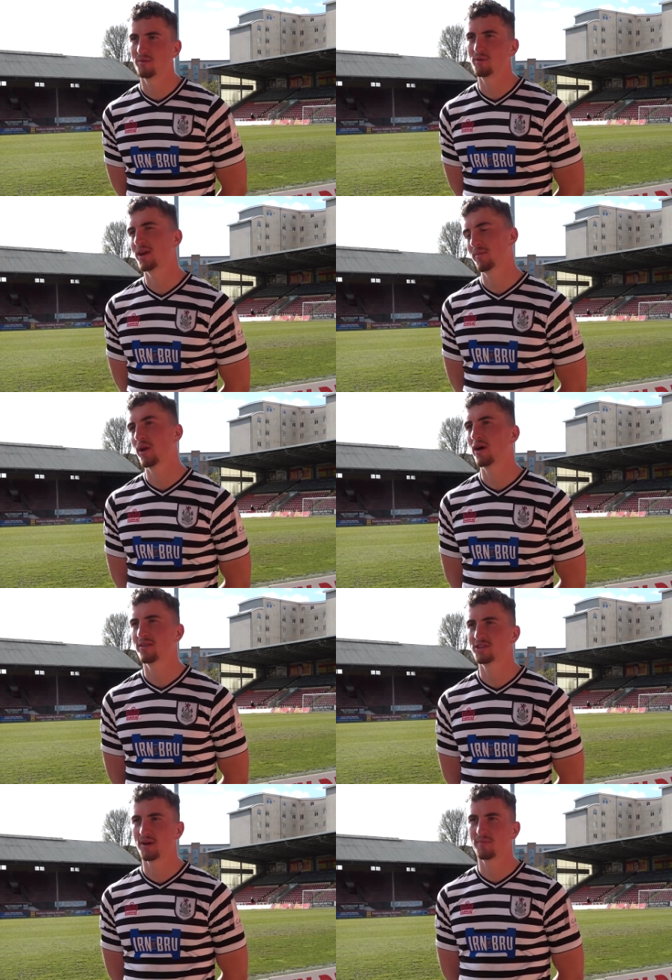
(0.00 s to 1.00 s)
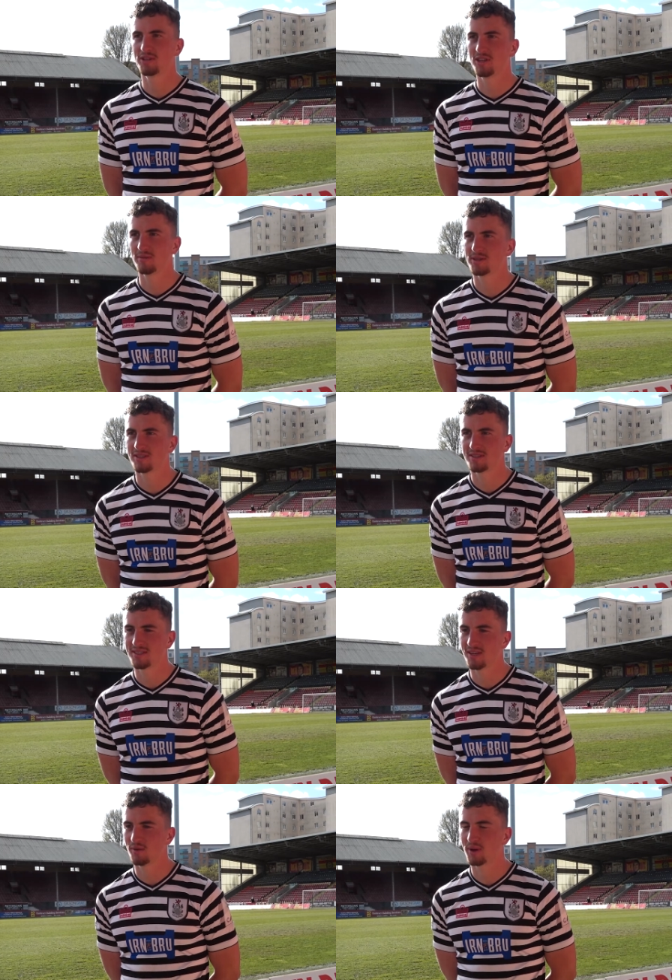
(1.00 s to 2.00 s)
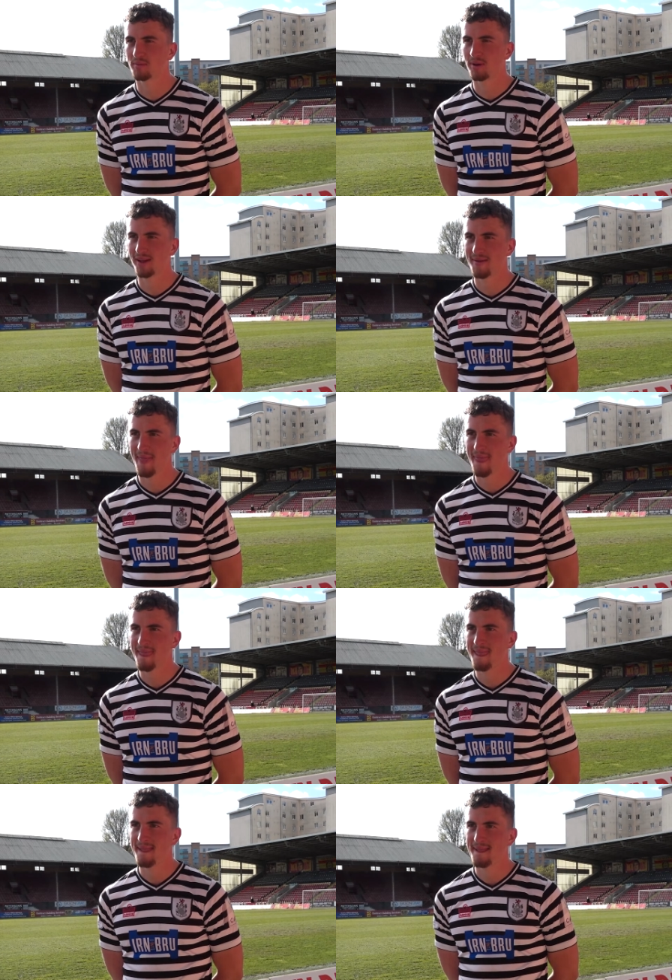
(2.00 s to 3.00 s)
we'll keep an eye on the championships to see who can play. Yeah,